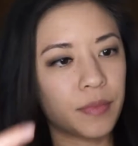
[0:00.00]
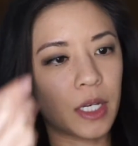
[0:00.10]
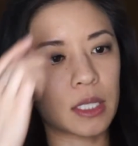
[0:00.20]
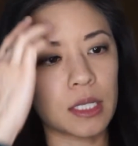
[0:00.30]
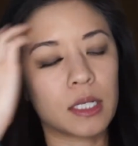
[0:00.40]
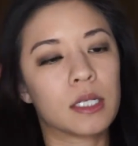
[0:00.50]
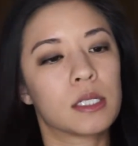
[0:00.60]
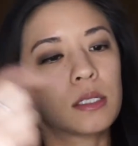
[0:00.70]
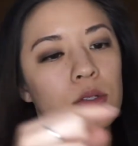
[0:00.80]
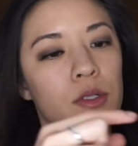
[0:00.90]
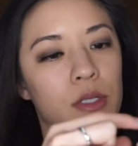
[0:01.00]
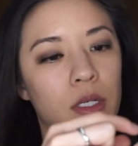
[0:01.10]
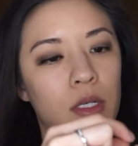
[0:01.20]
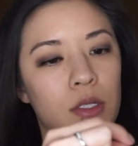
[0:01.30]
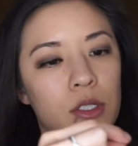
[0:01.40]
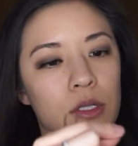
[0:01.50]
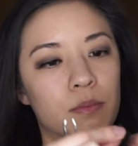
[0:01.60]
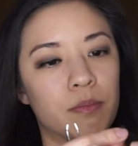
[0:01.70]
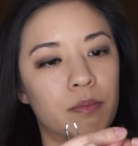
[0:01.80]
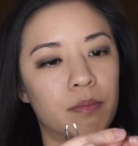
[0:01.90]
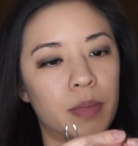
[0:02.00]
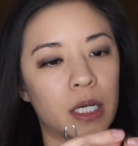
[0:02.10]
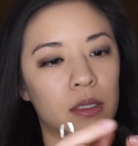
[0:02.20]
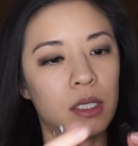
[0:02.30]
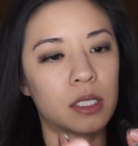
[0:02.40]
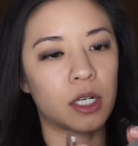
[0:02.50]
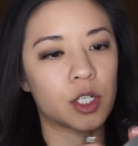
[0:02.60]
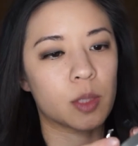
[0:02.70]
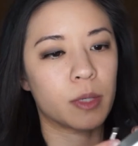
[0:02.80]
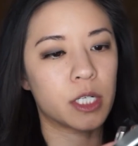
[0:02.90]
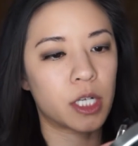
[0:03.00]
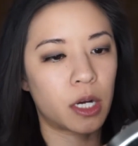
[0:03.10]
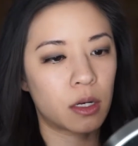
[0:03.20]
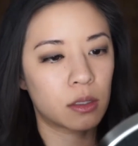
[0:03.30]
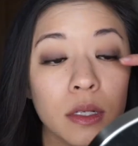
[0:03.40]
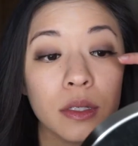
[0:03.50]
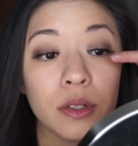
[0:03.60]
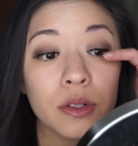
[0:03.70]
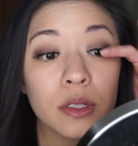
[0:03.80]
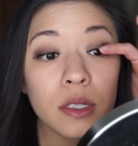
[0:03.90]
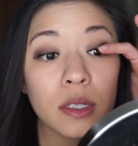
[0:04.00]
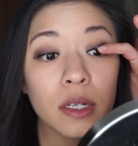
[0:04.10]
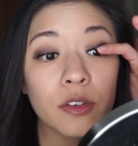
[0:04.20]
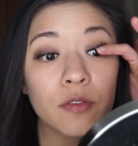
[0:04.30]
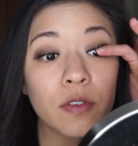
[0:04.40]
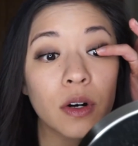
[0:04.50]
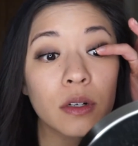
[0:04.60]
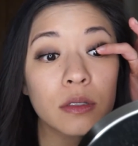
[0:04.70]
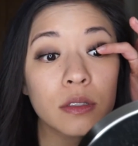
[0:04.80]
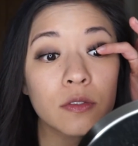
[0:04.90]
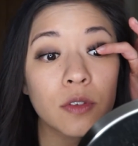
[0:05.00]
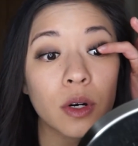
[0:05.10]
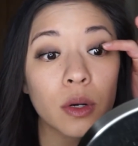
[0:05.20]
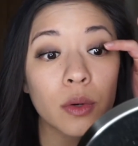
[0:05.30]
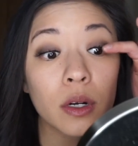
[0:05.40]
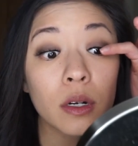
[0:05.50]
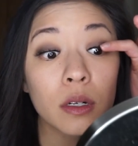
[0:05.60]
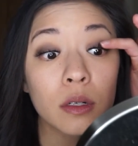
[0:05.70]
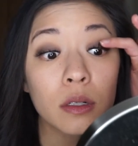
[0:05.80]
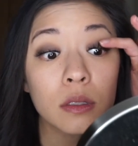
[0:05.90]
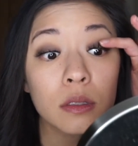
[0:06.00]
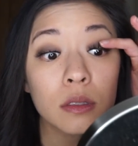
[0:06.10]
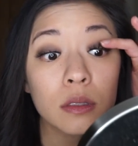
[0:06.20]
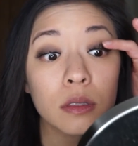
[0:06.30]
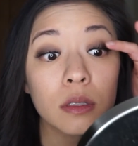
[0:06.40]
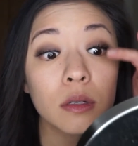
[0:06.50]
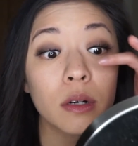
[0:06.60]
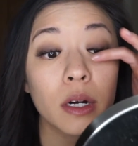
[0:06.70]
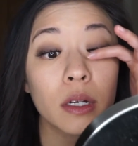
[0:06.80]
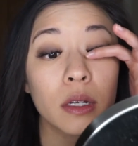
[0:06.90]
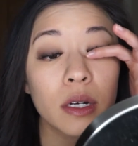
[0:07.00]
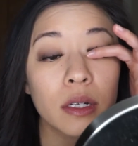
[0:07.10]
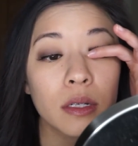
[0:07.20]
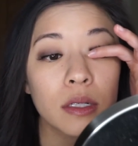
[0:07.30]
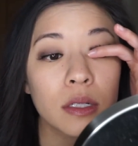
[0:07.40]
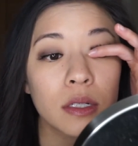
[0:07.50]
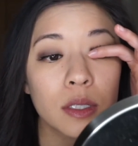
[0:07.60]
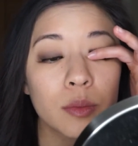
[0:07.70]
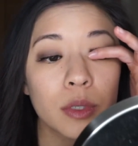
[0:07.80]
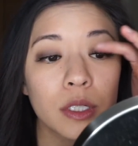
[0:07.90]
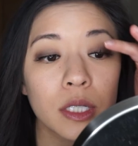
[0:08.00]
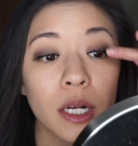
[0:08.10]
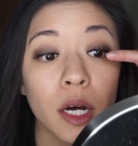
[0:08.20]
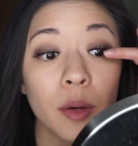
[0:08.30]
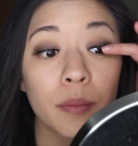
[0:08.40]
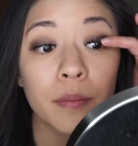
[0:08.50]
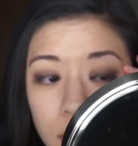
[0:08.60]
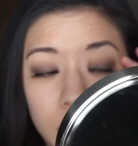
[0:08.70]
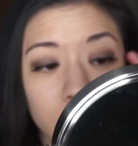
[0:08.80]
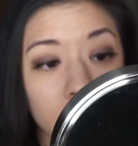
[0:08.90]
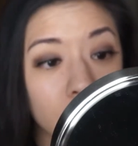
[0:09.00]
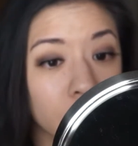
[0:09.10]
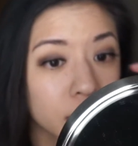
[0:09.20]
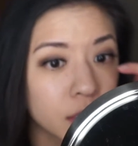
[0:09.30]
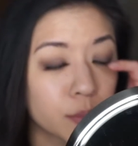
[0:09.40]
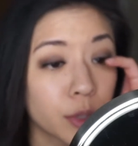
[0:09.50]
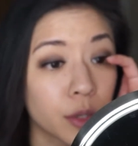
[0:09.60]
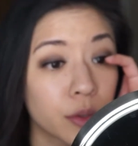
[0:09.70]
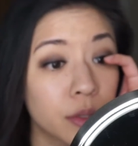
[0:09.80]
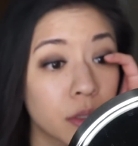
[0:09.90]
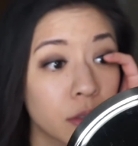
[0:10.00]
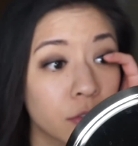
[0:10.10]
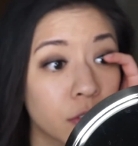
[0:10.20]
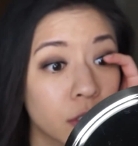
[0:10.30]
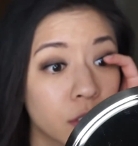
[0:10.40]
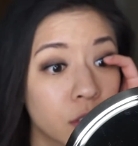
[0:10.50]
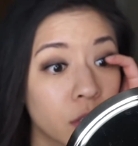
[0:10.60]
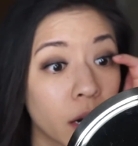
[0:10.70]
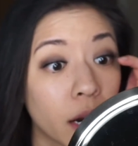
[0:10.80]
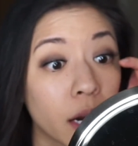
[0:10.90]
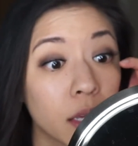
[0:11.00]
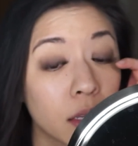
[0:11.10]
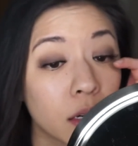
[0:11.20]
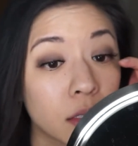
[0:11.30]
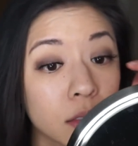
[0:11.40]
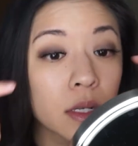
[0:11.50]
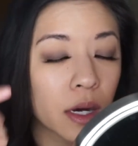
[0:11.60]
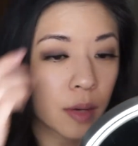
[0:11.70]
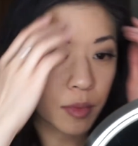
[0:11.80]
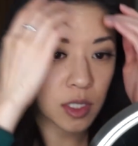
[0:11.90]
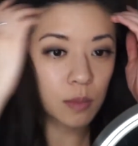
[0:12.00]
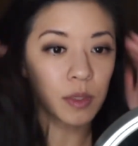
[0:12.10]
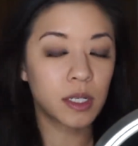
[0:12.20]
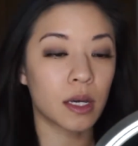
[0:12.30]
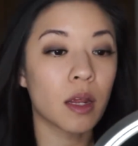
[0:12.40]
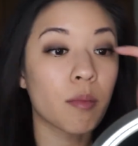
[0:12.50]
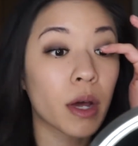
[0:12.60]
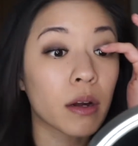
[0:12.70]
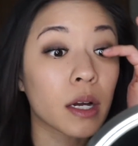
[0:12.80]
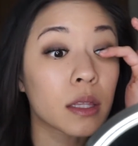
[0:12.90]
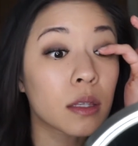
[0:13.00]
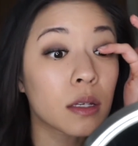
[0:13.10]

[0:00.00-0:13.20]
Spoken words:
I think I could still use it. It just barely touched my chair. Usually it like falls forward, so I like need to just push it up. Oh my god, I did both on the first try. That is, I must be getting better at